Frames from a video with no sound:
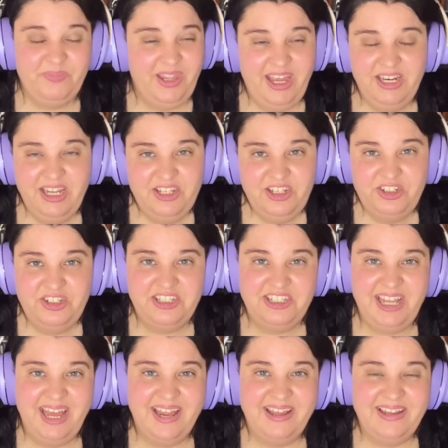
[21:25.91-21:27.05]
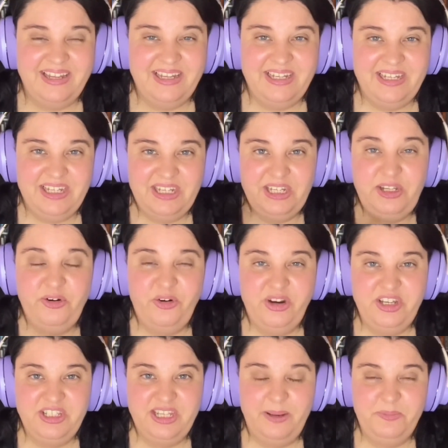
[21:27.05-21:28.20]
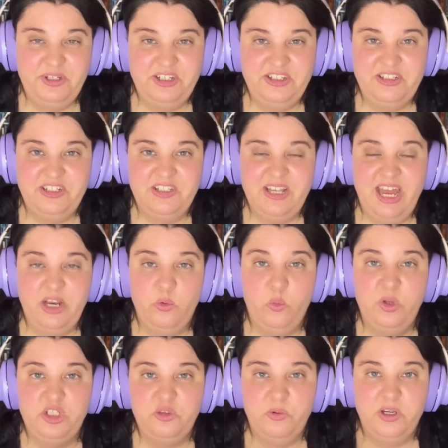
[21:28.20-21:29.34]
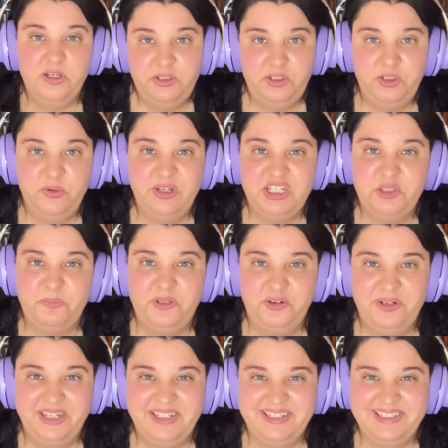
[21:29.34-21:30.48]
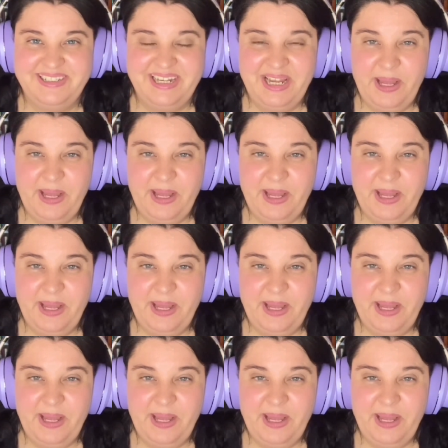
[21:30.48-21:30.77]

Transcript: And as I just said, your assumptions decide which one you experience.